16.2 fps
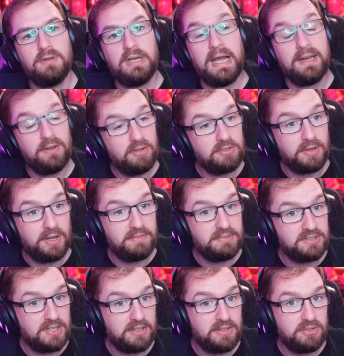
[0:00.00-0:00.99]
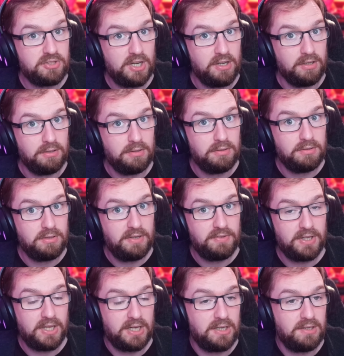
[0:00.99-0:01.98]
And also, I have a second channel. If
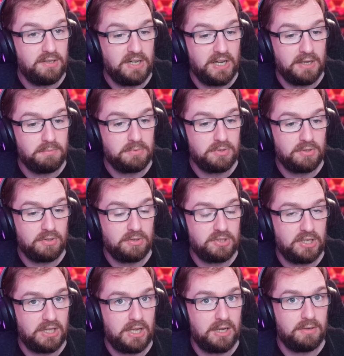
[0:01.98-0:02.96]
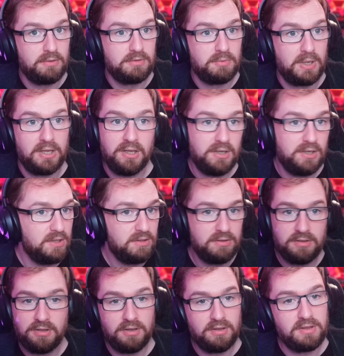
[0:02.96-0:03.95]
you like indie games, go check that out as well.
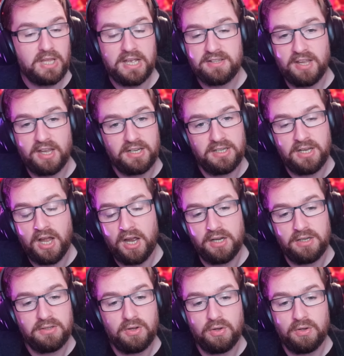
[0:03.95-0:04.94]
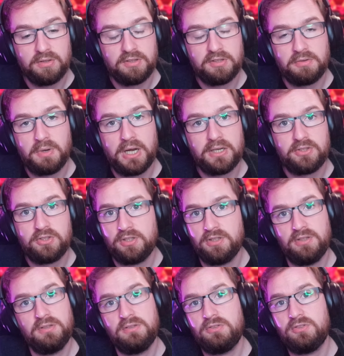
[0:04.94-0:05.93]
There's like 9 calls to action.
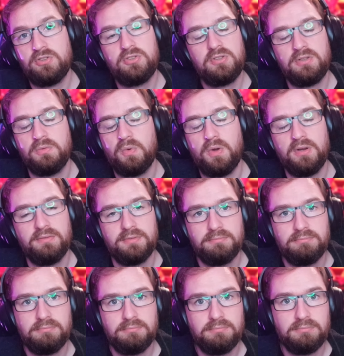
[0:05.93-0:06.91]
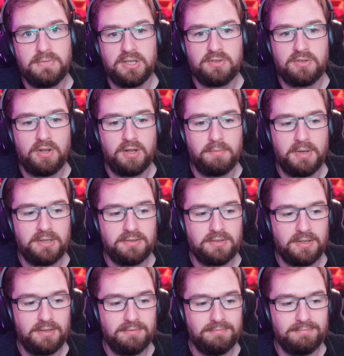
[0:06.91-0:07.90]
Just do one of them. That's all I'm asking.